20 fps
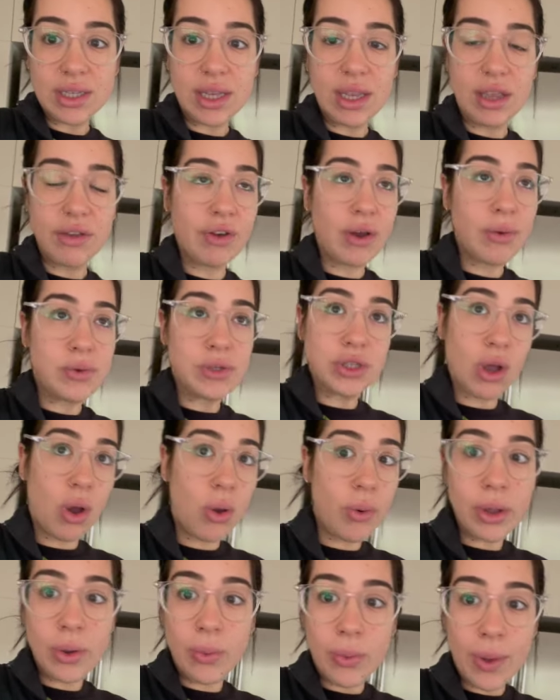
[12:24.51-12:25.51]
Like if I was
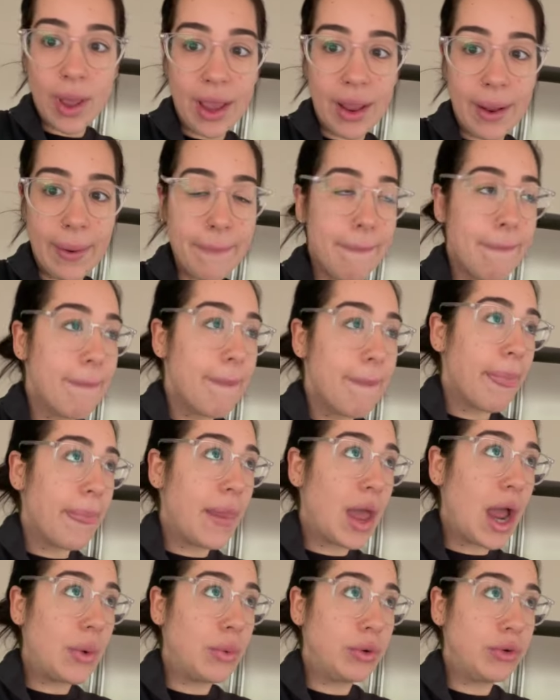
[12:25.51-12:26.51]
going away,
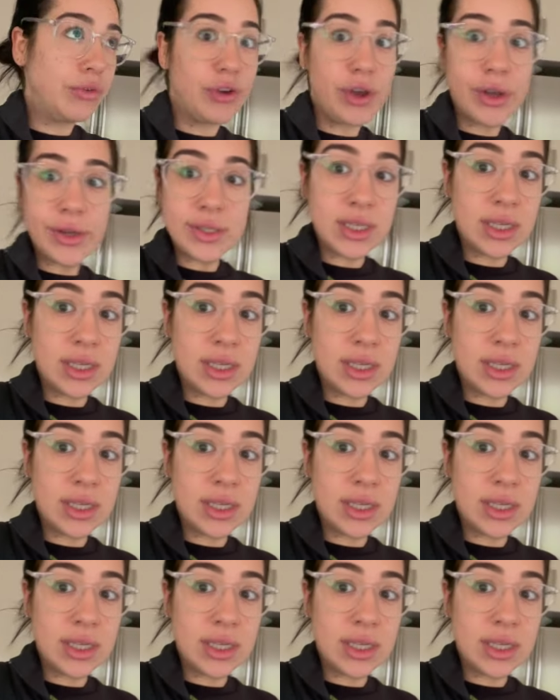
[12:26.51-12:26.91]
I would first